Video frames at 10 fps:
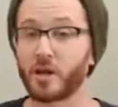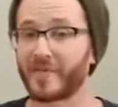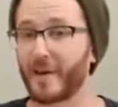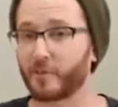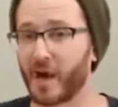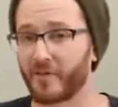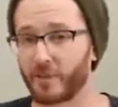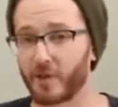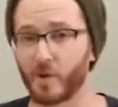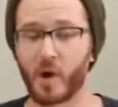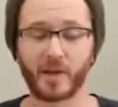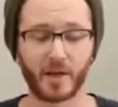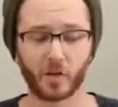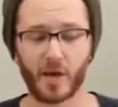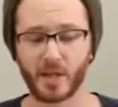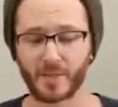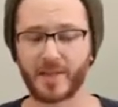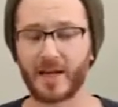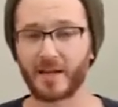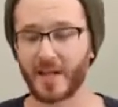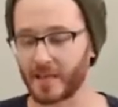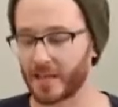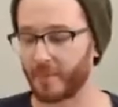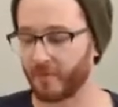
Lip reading: of how profitable you are, then try to spend that on desktop